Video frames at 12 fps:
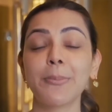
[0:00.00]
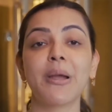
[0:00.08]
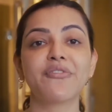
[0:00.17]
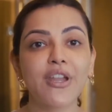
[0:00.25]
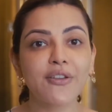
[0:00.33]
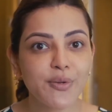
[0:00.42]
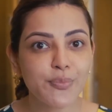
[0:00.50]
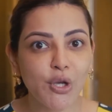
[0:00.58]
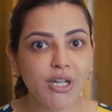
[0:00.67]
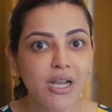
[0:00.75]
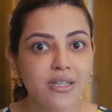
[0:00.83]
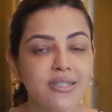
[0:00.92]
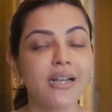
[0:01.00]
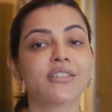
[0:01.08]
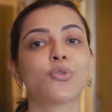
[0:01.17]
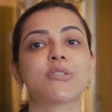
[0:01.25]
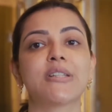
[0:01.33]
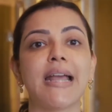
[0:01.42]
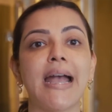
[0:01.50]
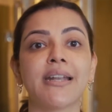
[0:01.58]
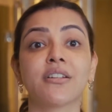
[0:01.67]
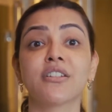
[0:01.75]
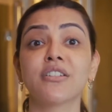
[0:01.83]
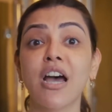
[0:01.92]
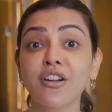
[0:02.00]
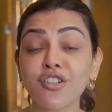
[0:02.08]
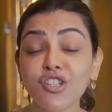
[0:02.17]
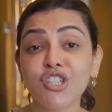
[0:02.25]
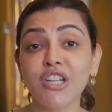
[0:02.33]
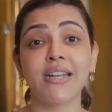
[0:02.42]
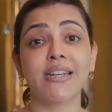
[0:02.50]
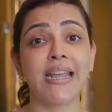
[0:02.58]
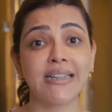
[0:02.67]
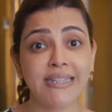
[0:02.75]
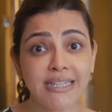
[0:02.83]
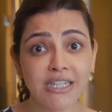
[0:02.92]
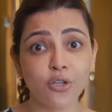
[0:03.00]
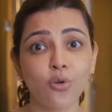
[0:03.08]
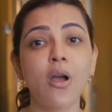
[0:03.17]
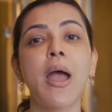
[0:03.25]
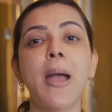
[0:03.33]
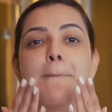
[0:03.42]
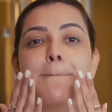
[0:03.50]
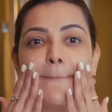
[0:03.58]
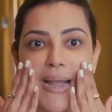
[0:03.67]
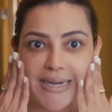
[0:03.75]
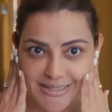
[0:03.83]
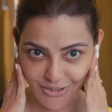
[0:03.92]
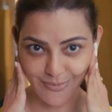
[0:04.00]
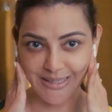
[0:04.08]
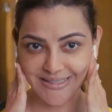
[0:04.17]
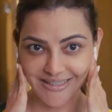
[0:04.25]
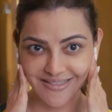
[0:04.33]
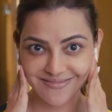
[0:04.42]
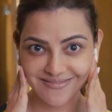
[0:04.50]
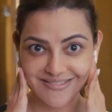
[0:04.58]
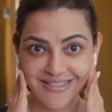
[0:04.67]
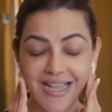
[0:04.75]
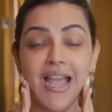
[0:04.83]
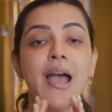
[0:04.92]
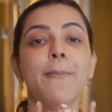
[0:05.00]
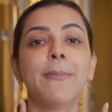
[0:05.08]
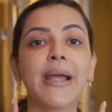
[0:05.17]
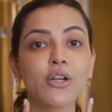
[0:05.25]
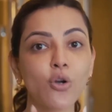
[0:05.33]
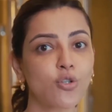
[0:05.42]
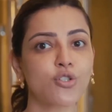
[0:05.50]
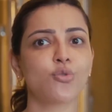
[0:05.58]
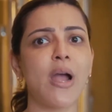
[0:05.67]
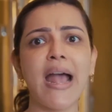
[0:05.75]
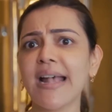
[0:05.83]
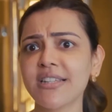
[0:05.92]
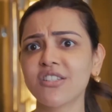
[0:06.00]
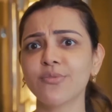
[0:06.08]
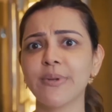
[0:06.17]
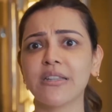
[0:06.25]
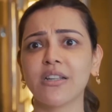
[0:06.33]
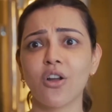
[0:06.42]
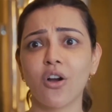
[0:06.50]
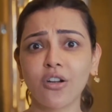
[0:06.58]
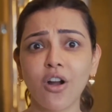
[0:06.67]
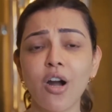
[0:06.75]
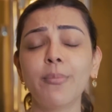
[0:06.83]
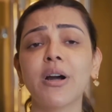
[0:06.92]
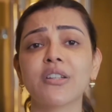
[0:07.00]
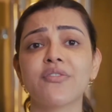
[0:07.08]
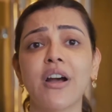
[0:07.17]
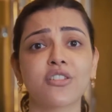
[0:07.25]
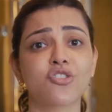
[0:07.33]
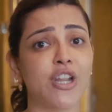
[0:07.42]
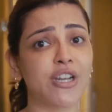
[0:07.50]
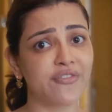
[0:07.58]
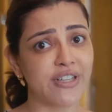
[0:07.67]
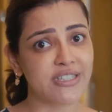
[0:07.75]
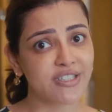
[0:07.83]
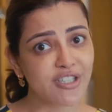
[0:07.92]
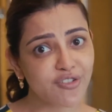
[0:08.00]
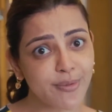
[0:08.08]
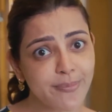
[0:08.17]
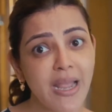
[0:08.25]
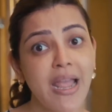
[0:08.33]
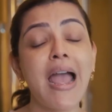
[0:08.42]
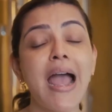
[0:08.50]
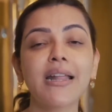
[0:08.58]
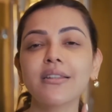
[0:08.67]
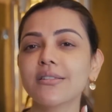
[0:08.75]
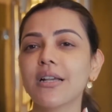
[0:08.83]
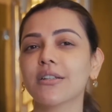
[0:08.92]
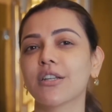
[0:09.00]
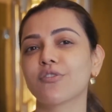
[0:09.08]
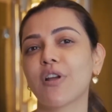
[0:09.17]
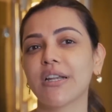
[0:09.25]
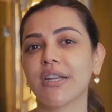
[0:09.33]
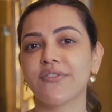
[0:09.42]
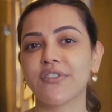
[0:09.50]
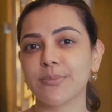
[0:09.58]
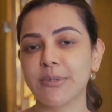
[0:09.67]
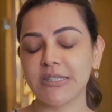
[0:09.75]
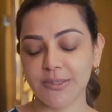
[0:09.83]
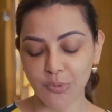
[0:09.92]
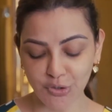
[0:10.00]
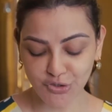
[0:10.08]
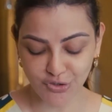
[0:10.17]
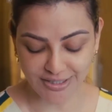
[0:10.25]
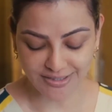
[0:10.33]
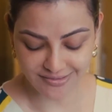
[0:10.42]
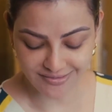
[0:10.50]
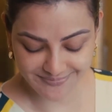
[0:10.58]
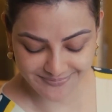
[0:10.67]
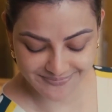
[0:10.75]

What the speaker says: My favorite products are those that add a nourished and healthy glow back into my skin. My go-to has to be the Lancome Advanced Genifique Serum and the Sunday Riley Vitamin C Moisturizer.